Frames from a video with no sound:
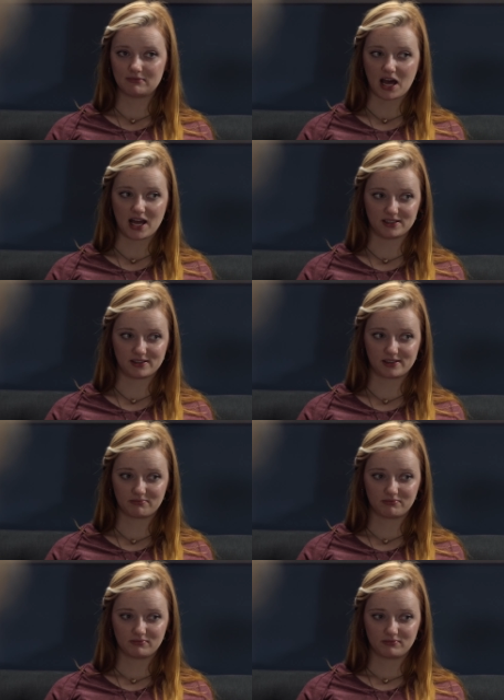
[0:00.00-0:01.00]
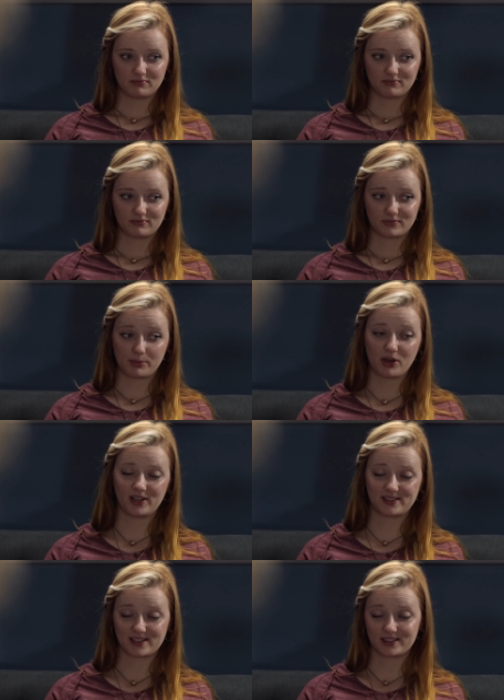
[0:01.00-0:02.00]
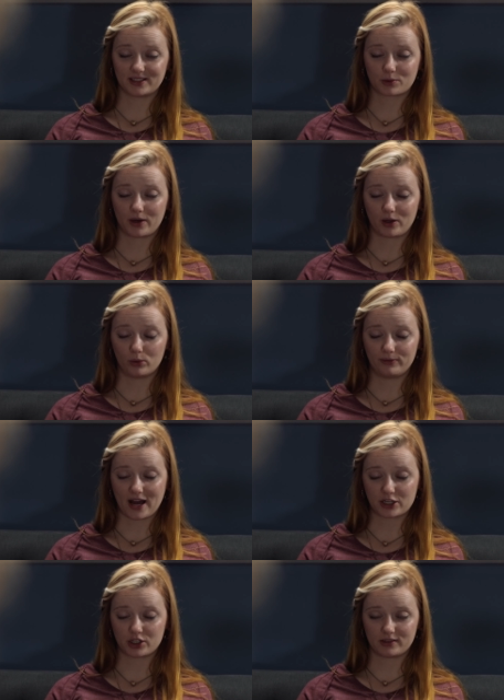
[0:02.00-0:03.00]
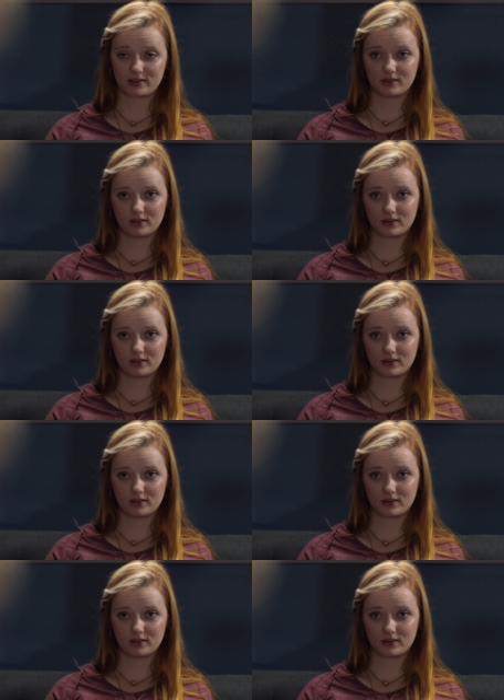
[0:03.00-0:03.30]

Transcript: And to be honest, I think it's quite old-fashioned.